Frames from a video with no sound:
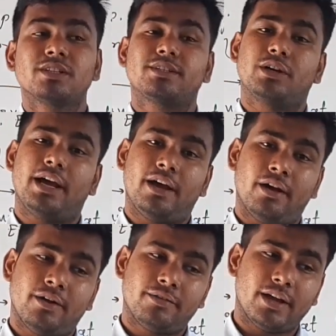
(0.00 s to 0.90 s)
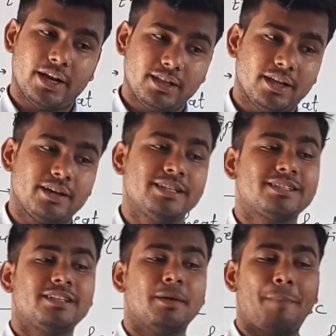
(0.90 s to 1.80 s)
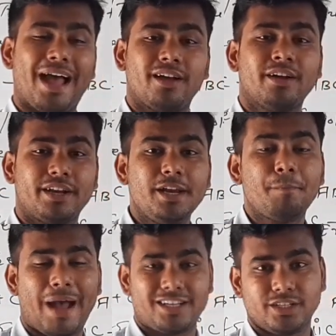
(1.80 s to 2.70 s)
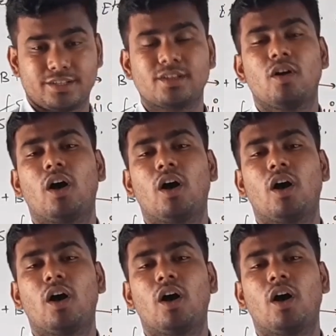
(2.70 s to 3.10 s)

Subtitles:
So the other is the green patches